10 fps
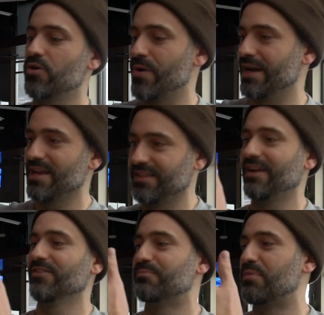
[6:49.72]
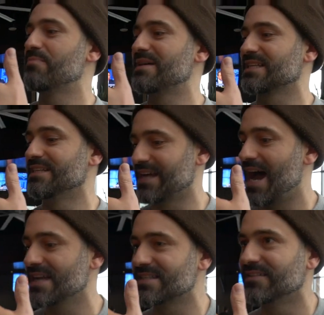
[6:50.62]
quick, and the bird basically
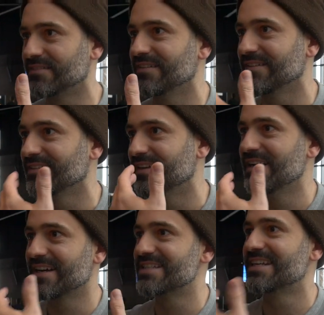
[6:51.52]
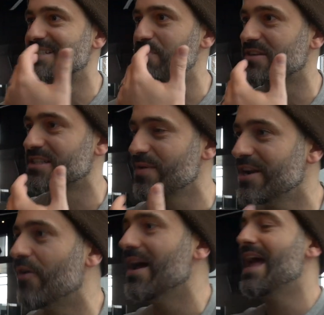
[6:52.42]
dies, and because it smokes the
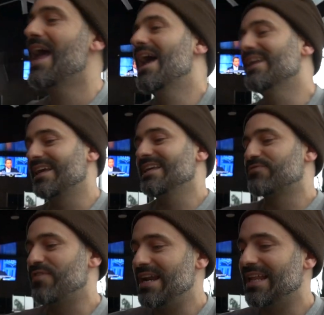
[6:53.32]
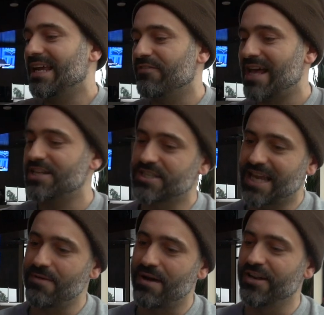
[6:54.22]
window. And like it's fun, like if that just
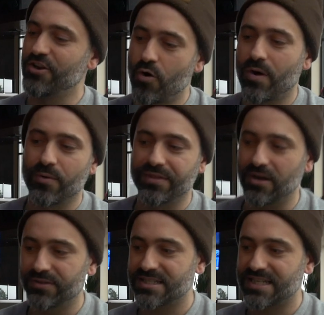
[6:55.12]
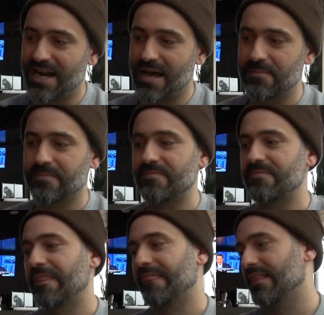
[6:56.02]
came out of nowhere without the setup, yeah,
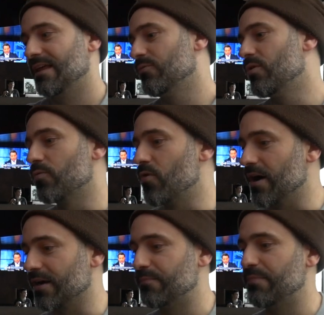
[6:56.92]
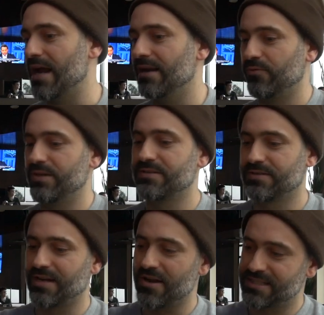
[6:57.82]
it wouldn't work. But we
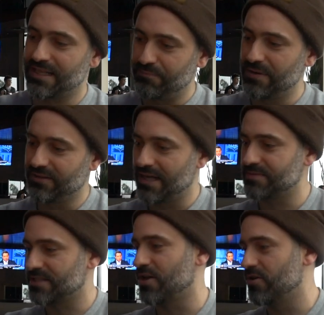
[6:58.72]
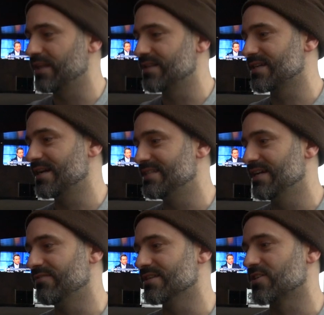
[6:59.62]
constantly build up slowly this
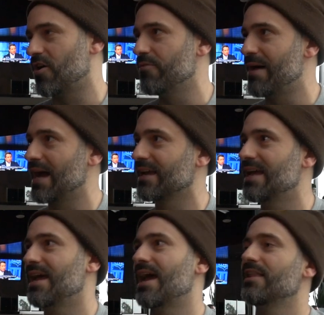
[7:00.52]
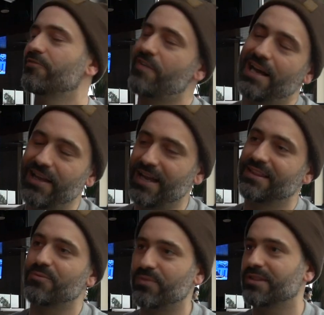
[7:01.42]
idea of this callback, and then finally you
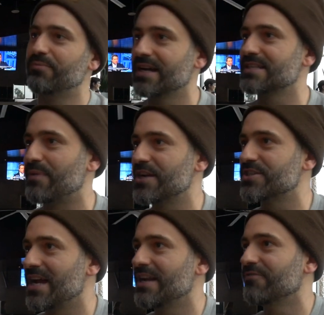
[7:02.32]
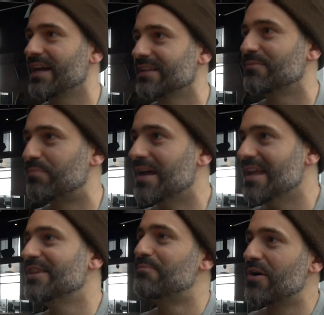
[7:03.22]
hit them with the biggest punchline of like
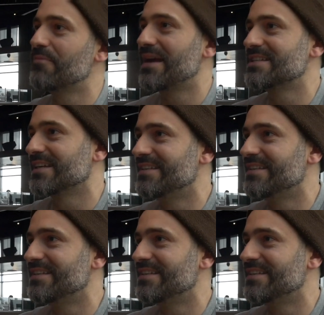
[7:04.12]
the bird basically